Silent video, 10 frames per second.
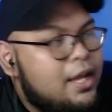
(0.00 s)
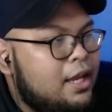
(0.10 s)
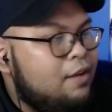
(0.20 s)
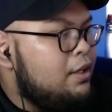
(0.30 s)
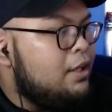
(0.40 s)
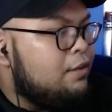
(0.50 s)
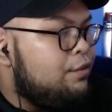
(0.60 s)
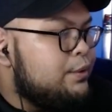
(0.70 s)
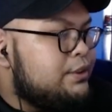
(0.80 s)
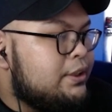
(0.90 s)
Even in the
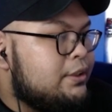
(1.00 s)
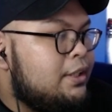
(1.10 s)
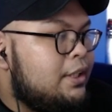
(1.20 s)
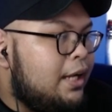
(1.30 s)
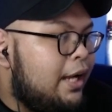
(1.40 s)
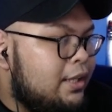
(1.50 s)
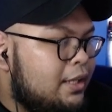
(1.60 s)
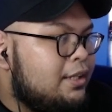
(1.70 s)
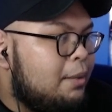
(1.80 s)
future, I think